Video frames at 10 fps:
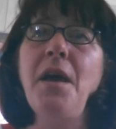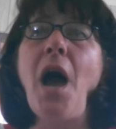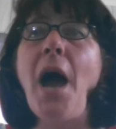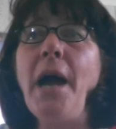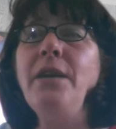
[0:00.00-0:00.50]

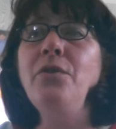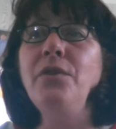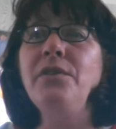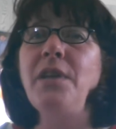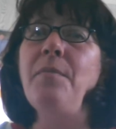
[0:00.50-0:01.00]
I do the
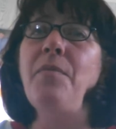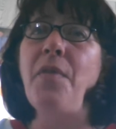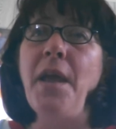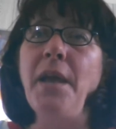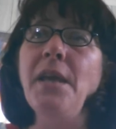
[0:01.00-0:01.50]
same
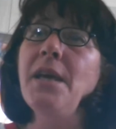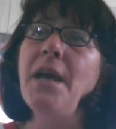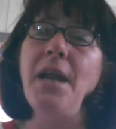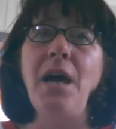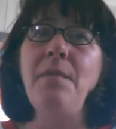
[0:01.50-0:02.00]
thing,
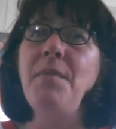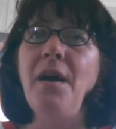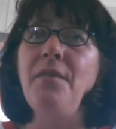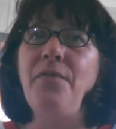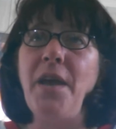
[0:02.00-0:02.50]
and I'm
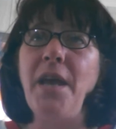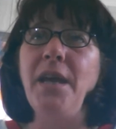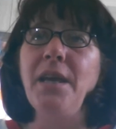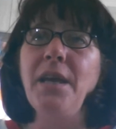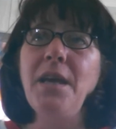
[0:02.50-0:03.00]
not fake.